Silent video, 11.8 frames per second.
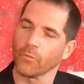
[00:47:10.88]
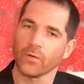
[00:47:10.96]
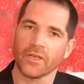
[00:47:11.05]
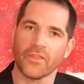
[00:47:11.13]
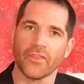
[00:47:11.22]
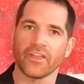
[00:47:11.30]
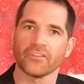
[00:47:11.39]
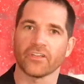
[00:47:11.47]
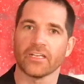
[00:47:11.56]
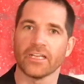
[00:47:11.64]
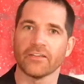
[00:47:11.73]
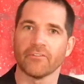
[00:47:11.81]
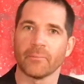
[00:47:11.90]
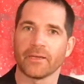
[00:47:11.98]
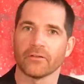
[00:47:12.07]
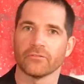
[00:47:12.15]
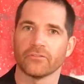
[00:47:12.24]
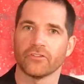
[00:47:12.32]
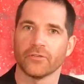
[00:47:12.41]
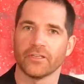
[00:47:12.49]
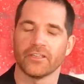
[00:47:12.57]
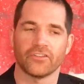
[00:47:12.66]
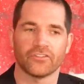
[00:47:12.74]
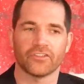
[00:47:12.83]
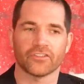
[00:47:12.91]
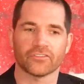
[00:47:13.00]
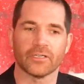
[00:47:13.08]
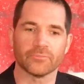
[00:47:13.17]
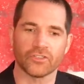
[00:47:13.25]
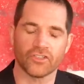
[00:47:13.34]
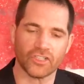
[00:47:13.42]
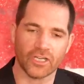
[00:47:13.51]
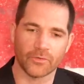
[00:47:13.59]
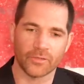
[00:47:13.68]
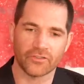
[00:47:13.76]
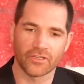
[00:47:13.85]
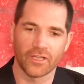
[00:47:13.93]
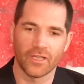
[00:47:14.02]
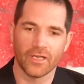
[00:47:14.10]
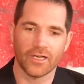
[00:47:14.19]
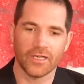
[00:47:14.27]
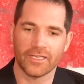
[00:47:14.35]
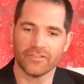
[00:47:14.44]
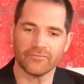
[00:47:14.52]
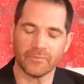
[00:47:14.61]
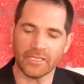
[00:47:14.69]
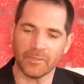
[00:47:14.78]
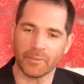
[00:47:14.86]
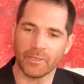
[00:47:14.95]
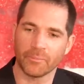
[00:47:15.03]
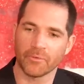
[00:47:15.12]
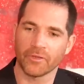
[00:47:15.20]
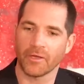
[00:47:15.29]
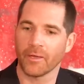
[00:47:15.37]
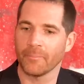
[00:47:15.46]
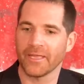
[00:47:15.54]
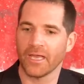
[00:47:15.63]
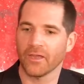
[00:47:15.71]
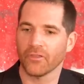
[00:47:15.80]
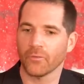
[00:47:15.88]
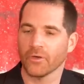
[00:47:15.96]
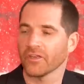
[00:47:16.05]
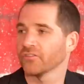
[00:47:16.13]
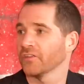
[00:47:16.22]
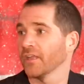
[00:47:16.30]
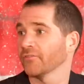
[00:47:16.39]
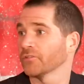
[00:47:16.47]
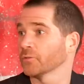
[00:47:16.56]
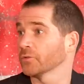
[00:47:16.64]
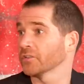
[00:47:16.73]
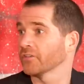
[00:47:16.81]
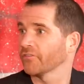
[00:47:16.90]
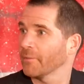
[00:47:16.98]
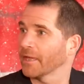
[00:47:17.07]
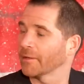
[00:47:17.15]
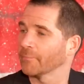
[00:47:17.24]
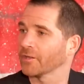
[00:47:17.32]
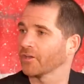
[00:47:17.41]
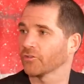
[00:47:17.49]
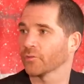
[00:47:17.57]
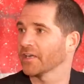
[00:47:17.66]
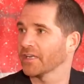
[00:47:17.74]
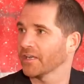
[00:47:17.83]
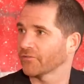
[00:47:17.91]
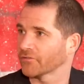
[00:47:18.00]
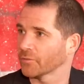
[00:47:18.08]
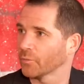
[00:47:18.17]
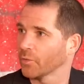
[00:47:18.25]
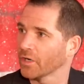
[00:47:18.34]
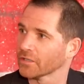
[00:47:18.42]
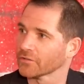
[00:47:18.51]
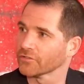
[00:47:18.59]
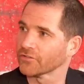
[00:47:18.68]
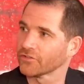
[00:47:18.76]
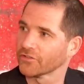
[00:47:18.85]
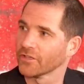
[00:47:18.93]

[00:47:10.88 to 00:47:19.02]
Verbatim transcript: Well, one of the things I love about doing this disruptor show is I love meeting people that I may otherwise never would have yeah. met because we're in different worlds.